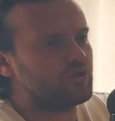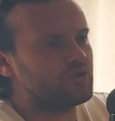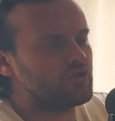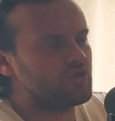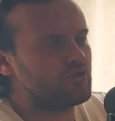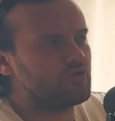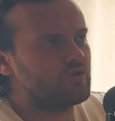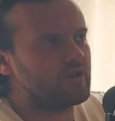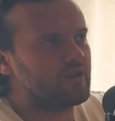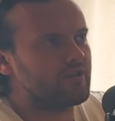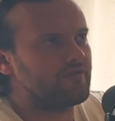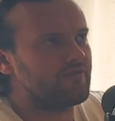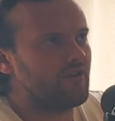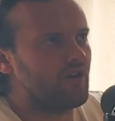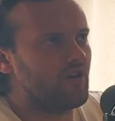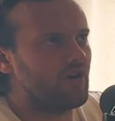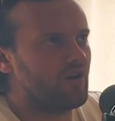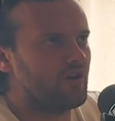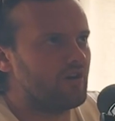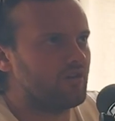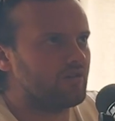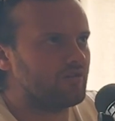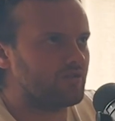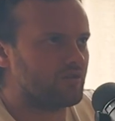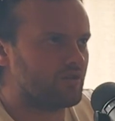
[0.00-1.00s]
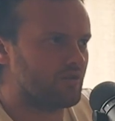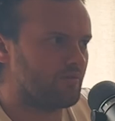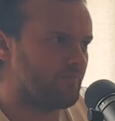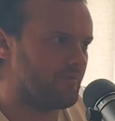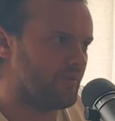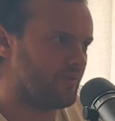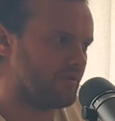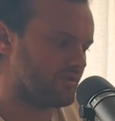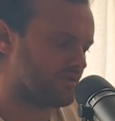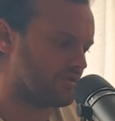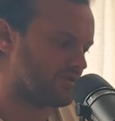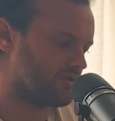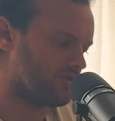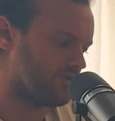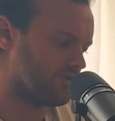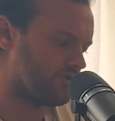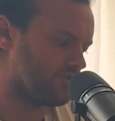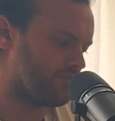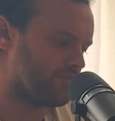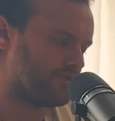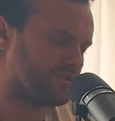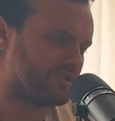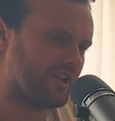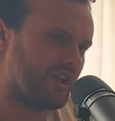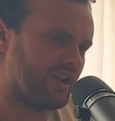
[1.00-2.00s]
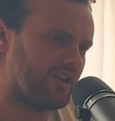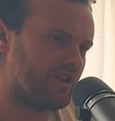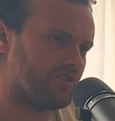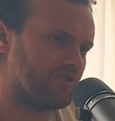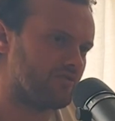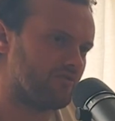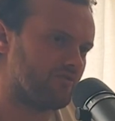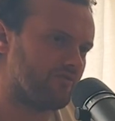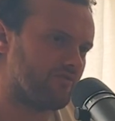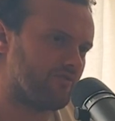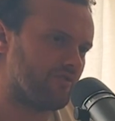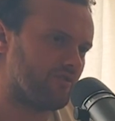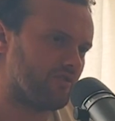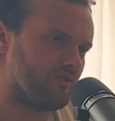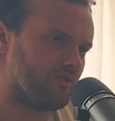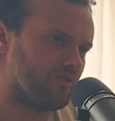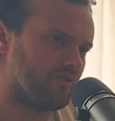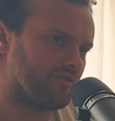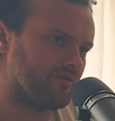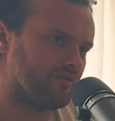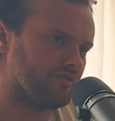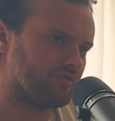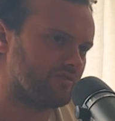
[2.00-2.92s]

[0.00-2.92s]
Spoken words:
you give her a percentage of the